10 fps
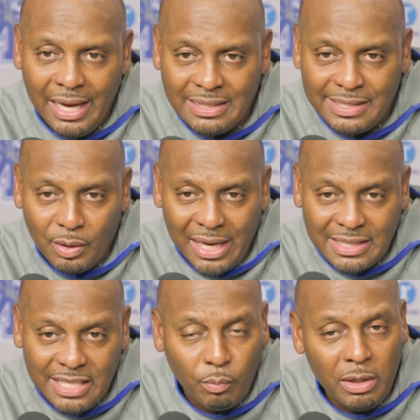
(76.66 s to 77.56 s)
and still
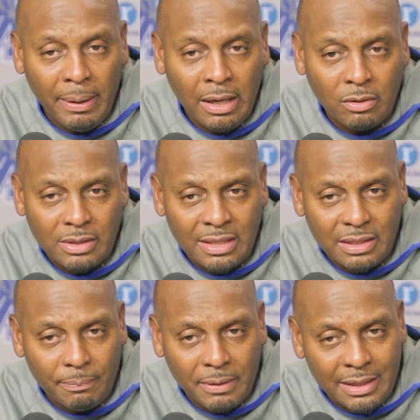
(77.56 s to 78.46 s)
got 10 rebounds. That's
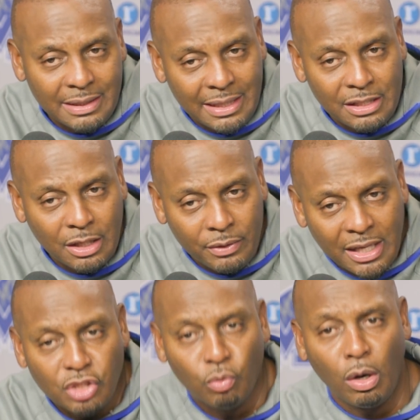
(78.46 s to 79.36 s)
something that, you know,
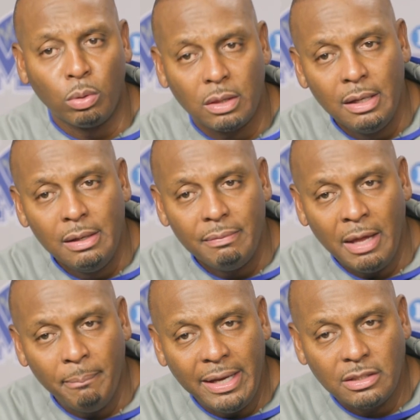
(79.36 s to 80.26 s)
that's growth
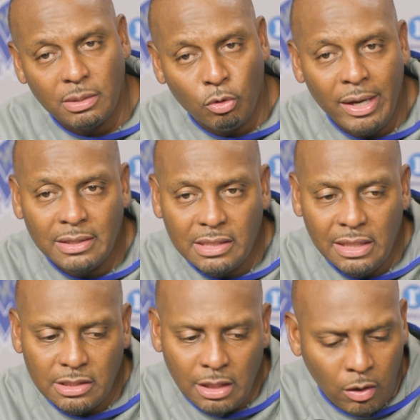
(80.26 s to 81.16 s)
and made some great
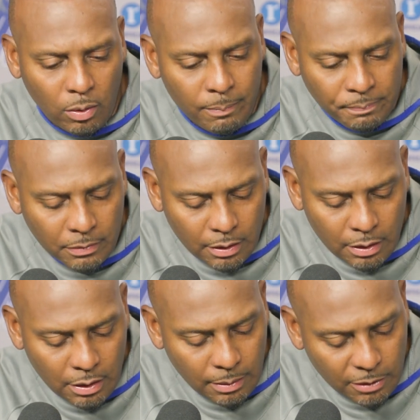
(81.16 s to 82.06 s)
assists. So
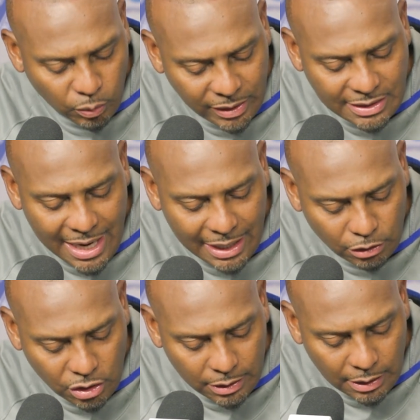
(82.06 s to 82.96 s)
between
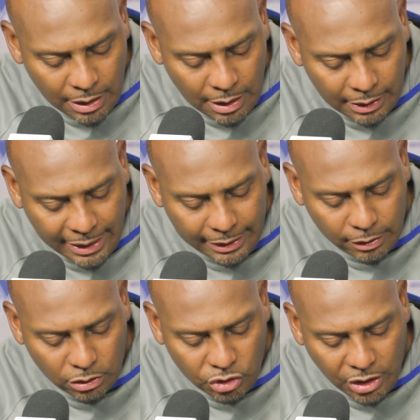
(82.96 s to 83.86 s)
Tyler,
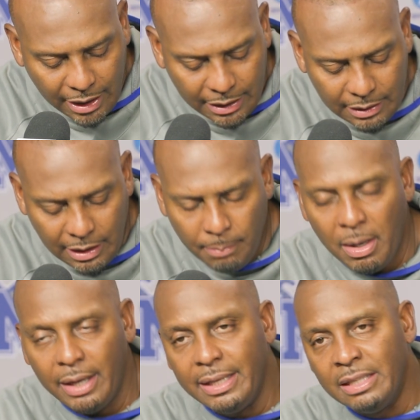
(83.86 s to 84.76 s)
Landers, Jalen,
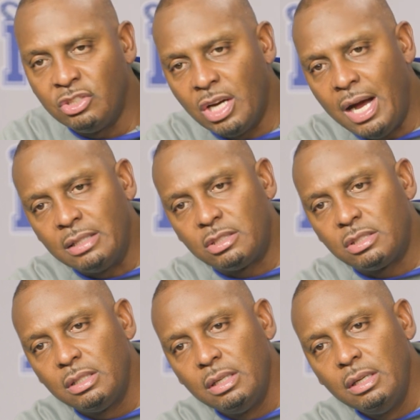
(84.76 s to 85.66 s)
Imani, and
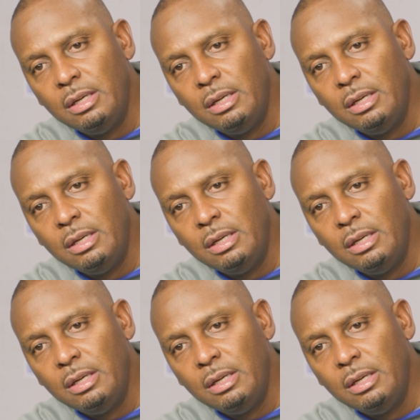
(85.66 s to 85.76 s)
Josh,